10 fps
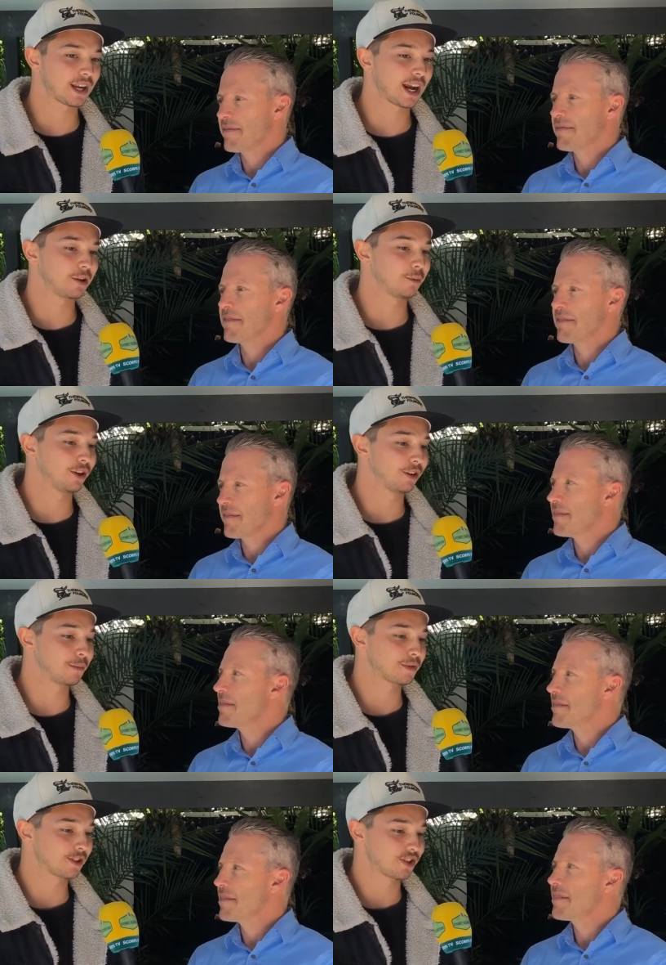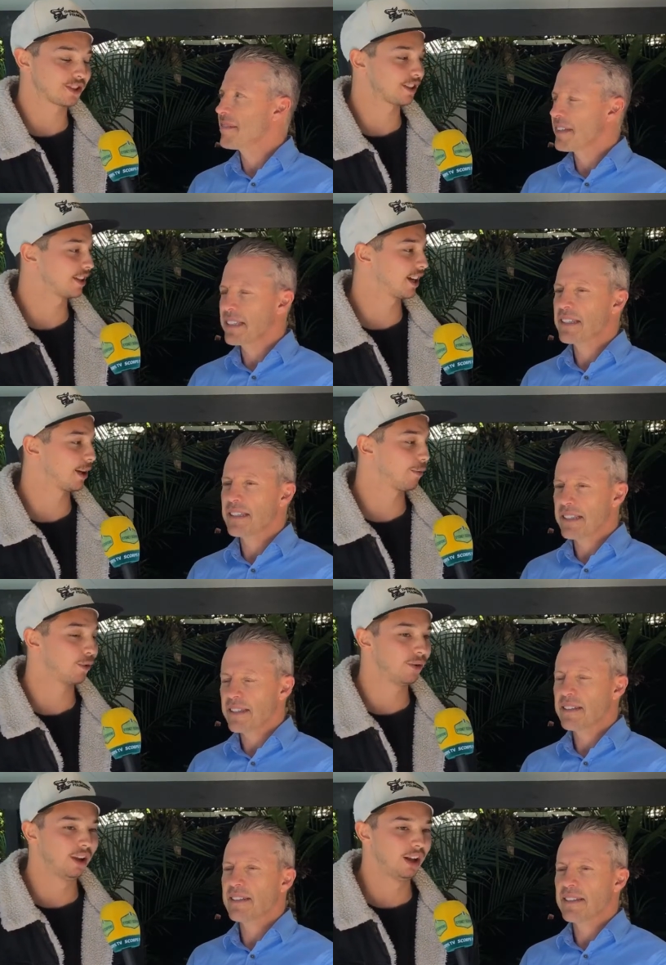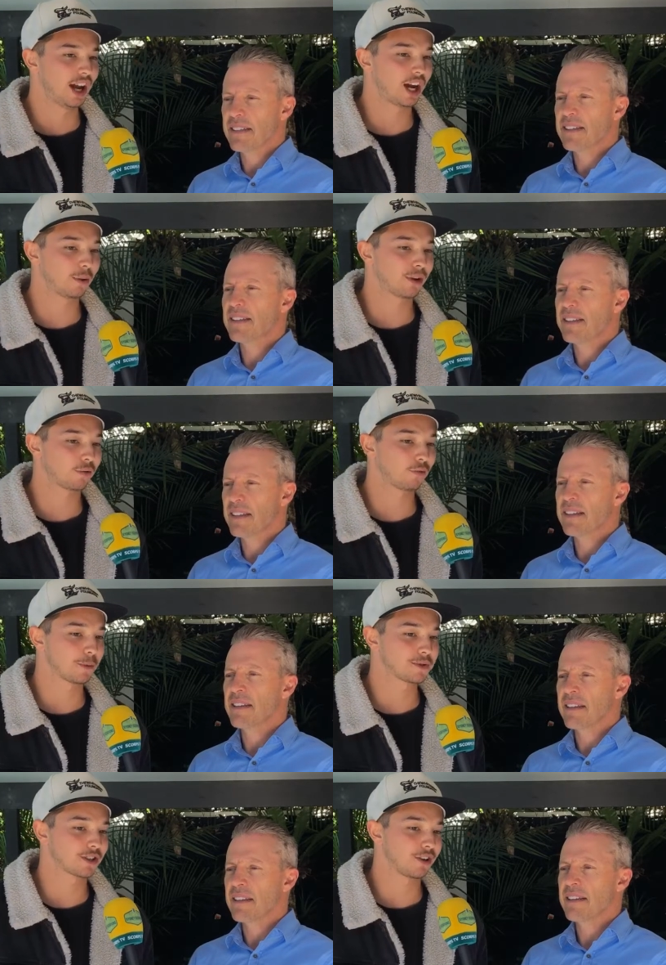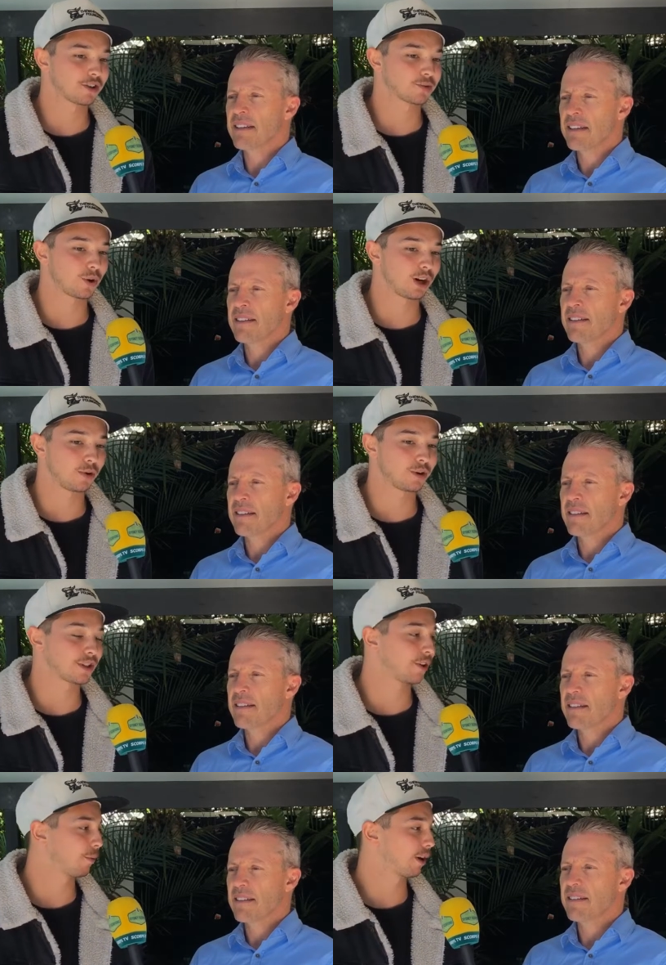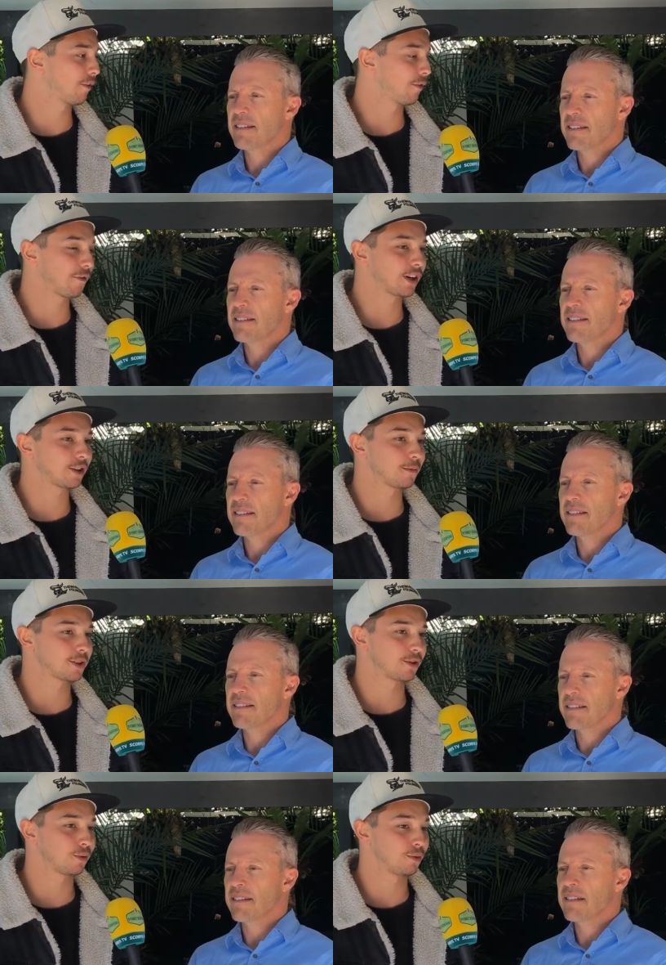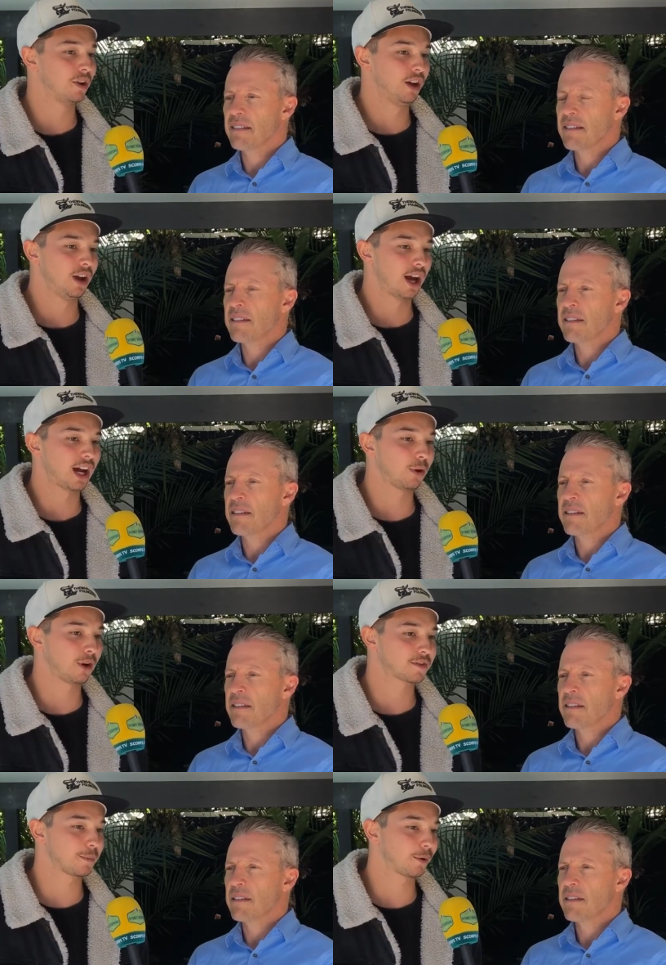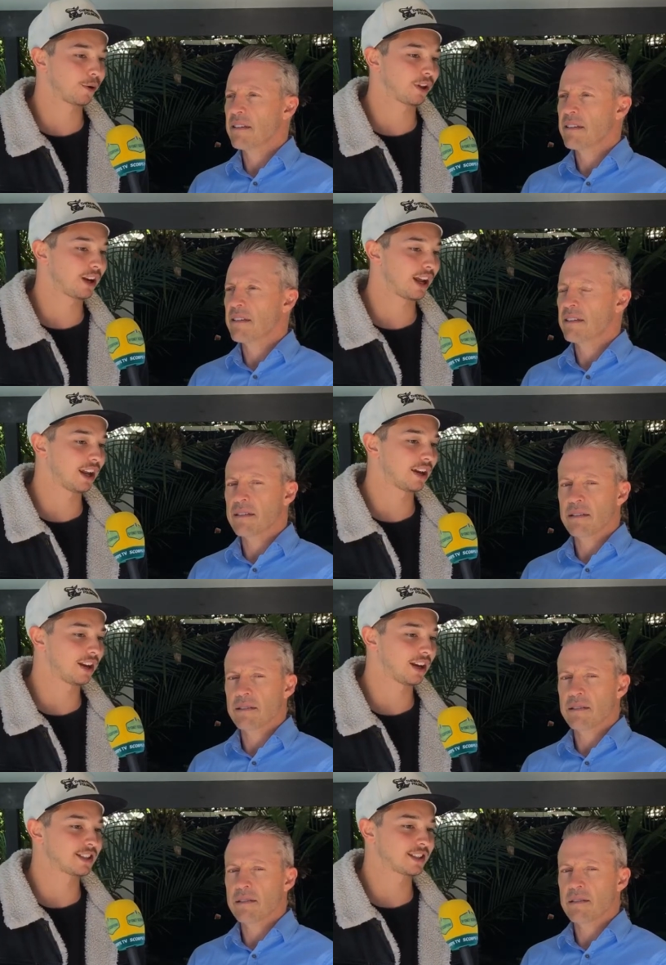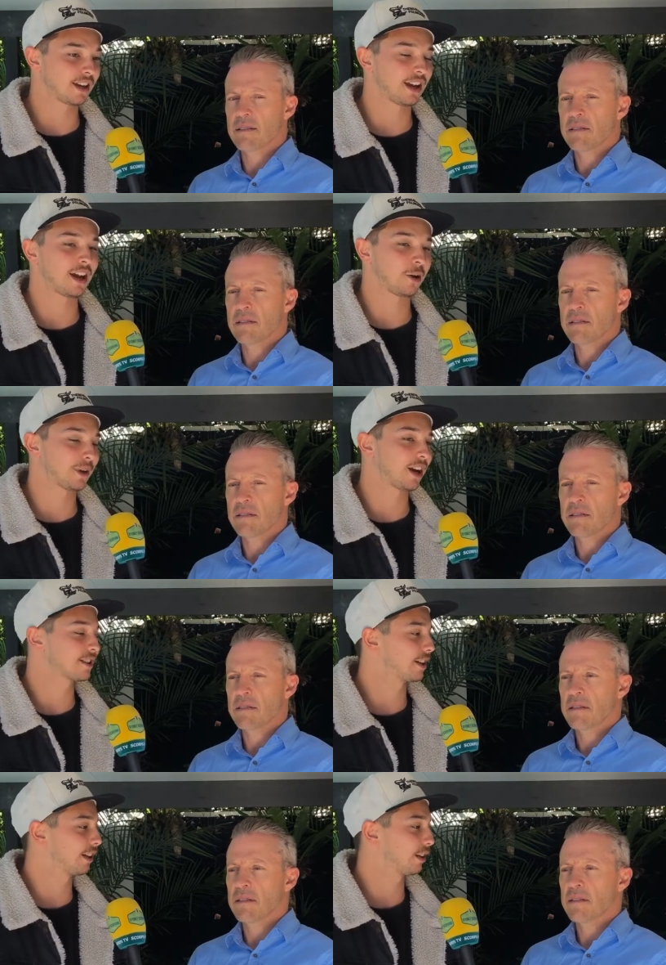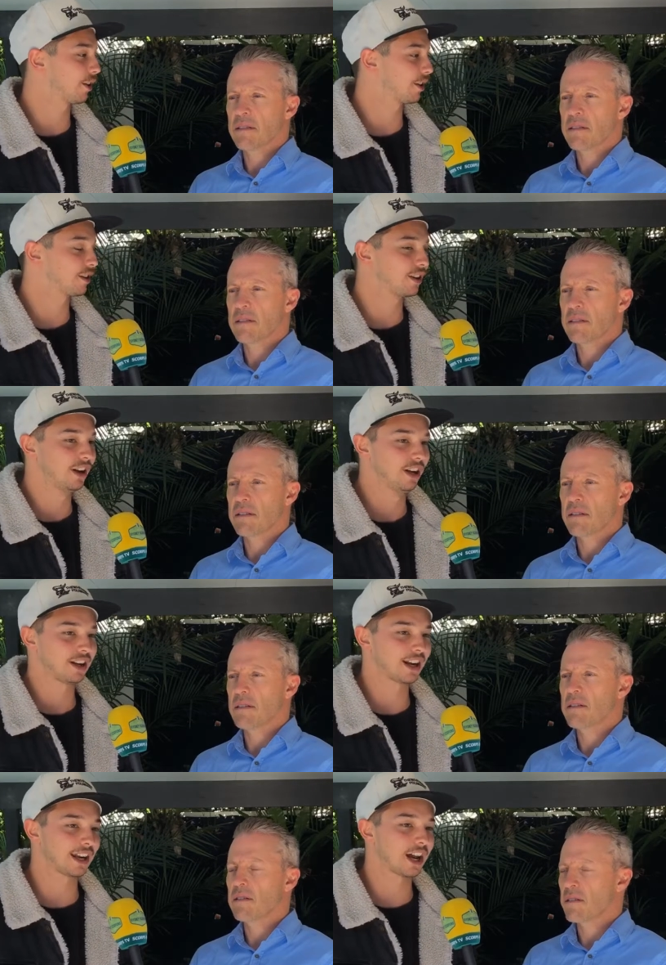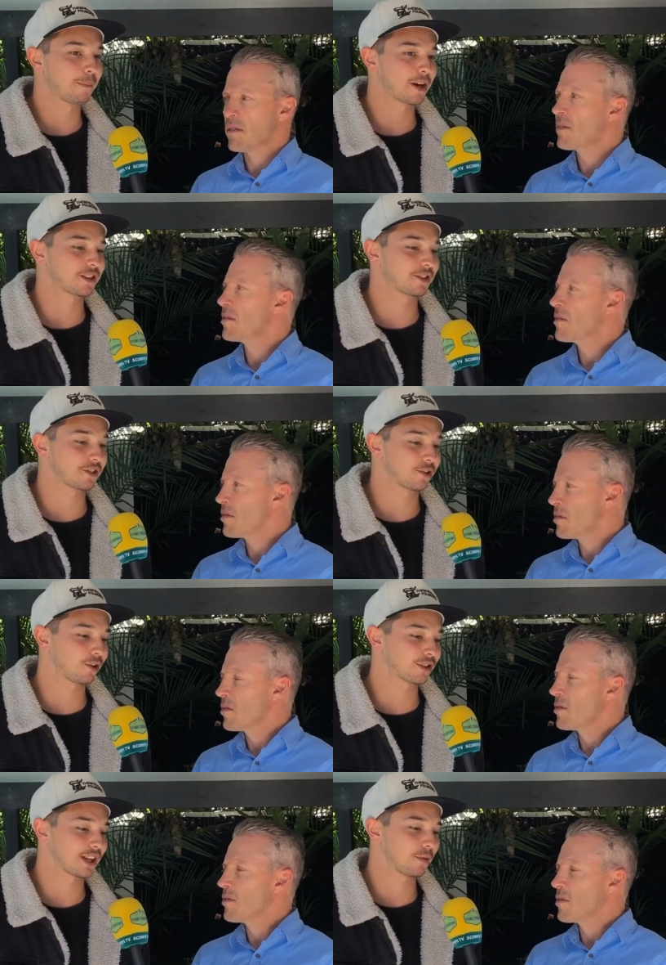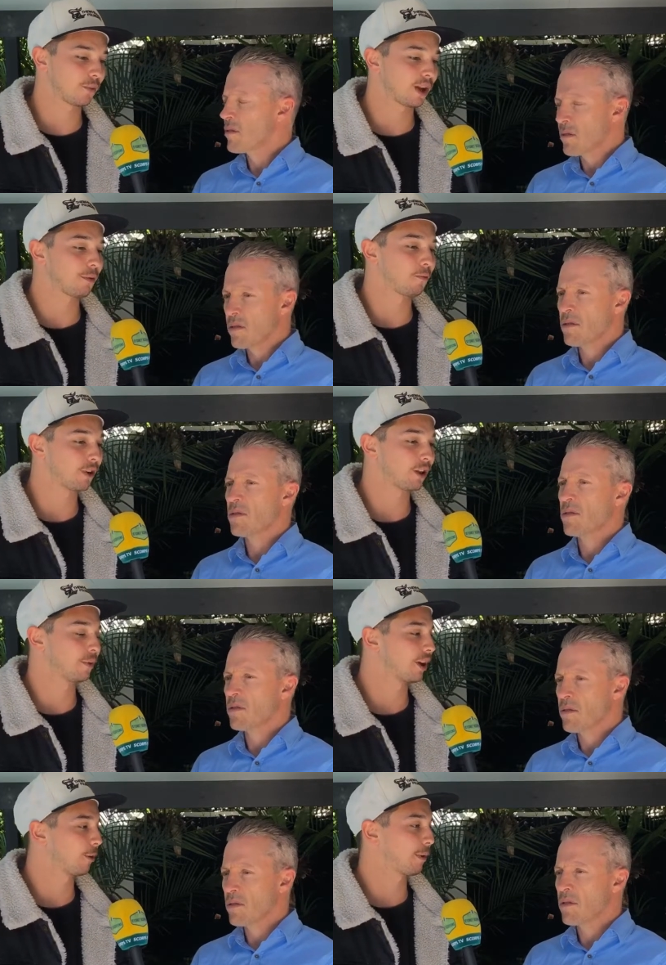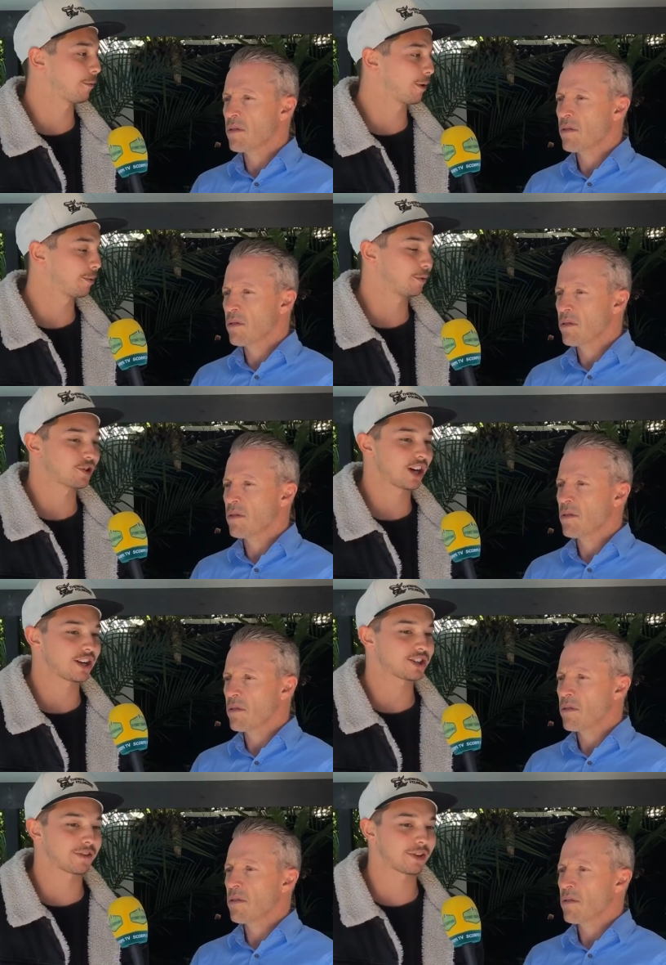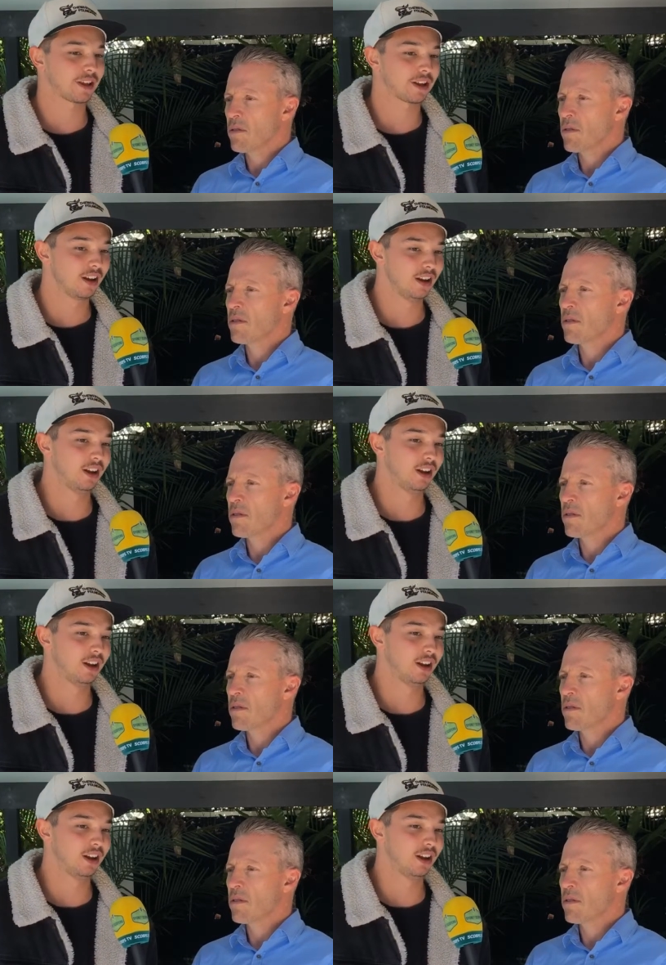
Speaker 1: Katie Williams, Jacinta Campbell. Uh, we got Rob Scott as well, who's uh, one of the victims who uh, we supported, and he's helping us a lot and getting our messages across that we really want to help other people and change everything.